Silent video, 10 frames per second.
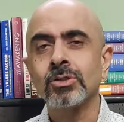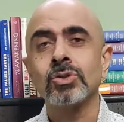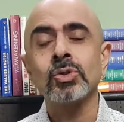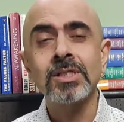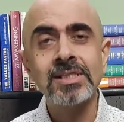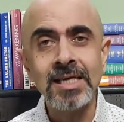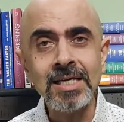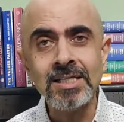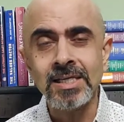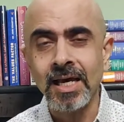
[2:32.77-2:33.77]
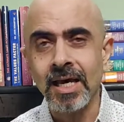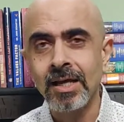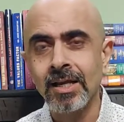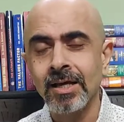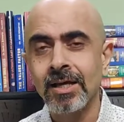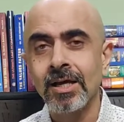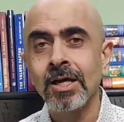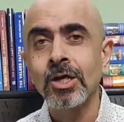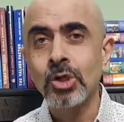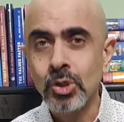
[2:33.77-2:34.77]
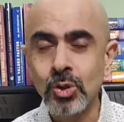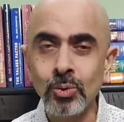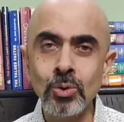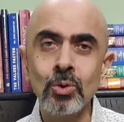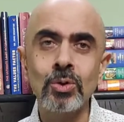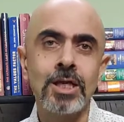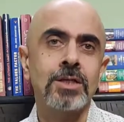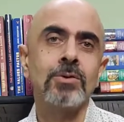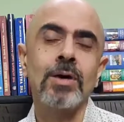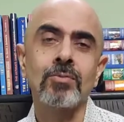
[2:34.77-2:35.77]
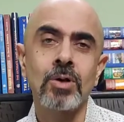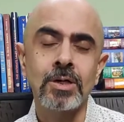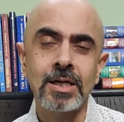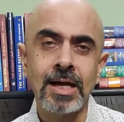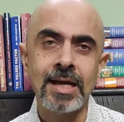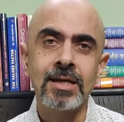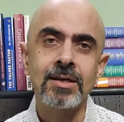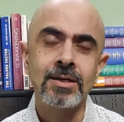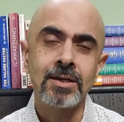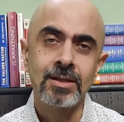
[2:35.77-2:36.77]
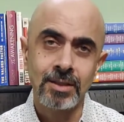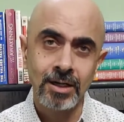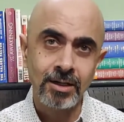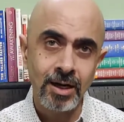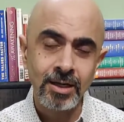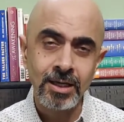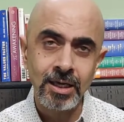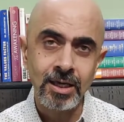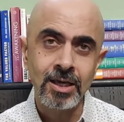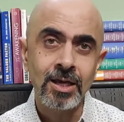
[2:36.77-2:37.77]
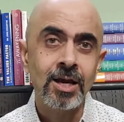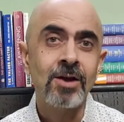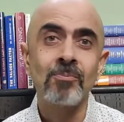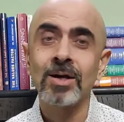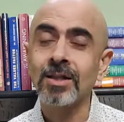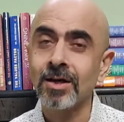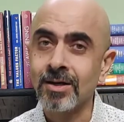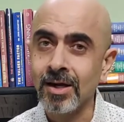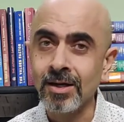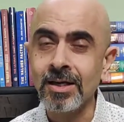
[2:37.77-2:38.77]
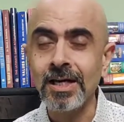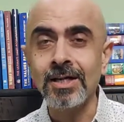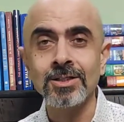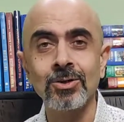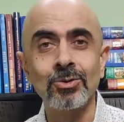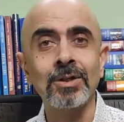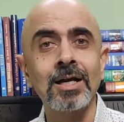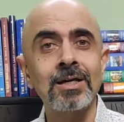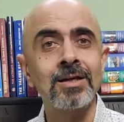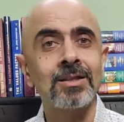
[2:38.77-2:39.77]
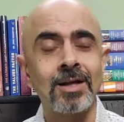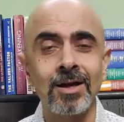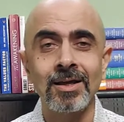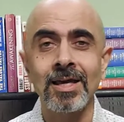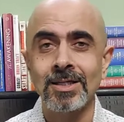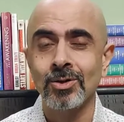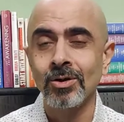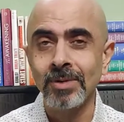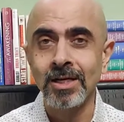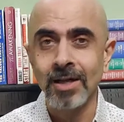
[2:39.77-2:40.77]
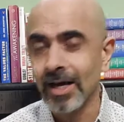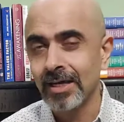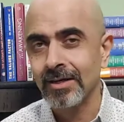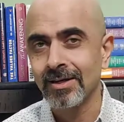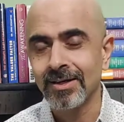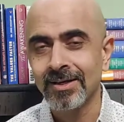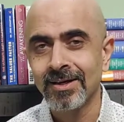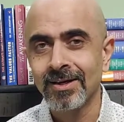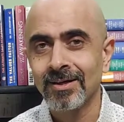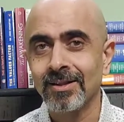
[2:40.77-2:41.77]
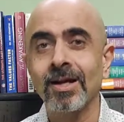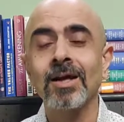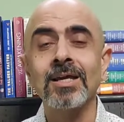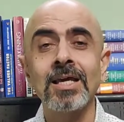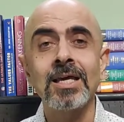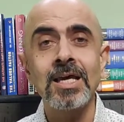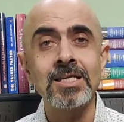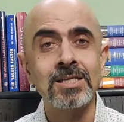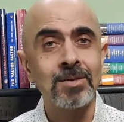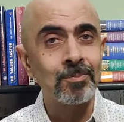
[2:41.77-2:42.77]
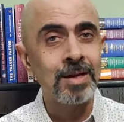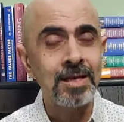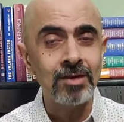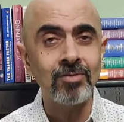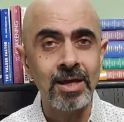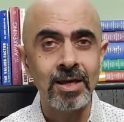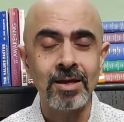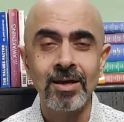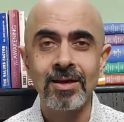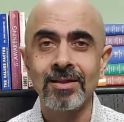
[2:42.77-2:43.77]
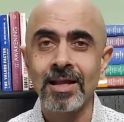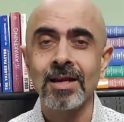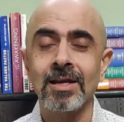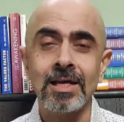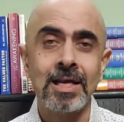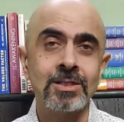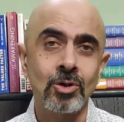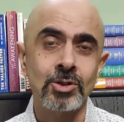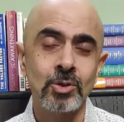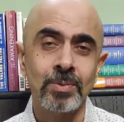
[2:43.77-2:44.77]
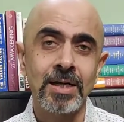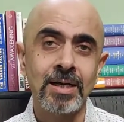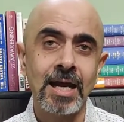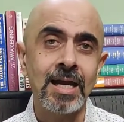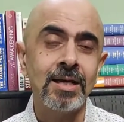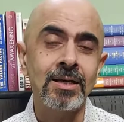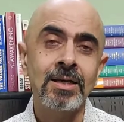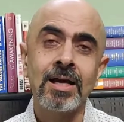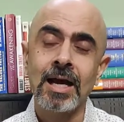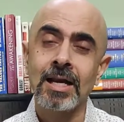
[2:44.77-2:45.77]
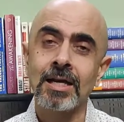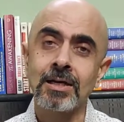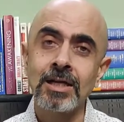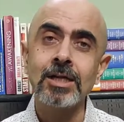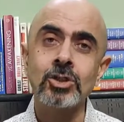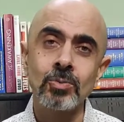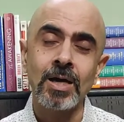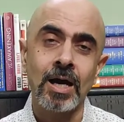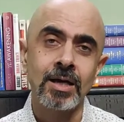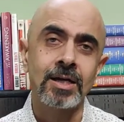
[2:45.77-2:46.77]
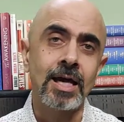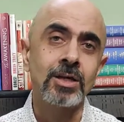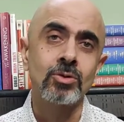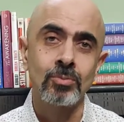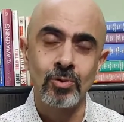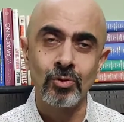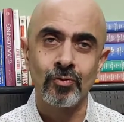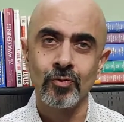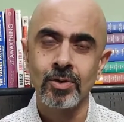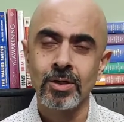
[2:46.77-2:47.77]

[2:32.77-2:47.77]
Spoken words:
So the sage said, you know that you have not tied the donkey, but the donkey doesn't know that the donkey has not been tied. The donkey is believing that it has also been tied and it needs to be untied to move.